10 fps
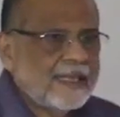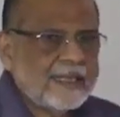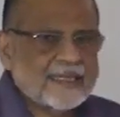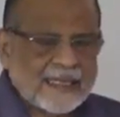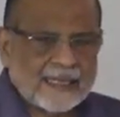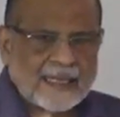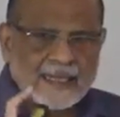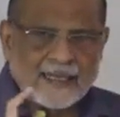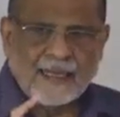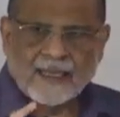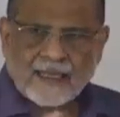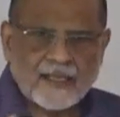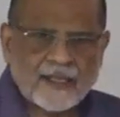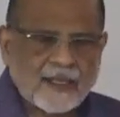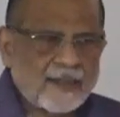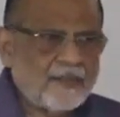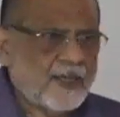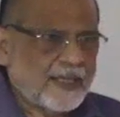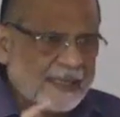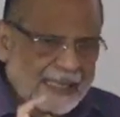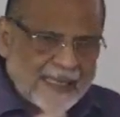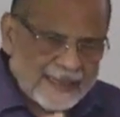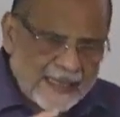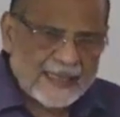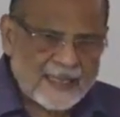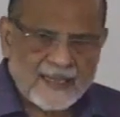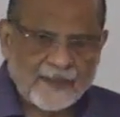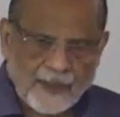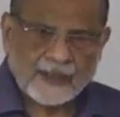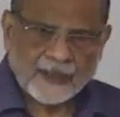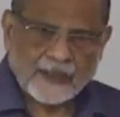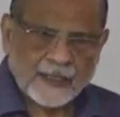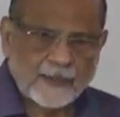It is a container is not important, content is important.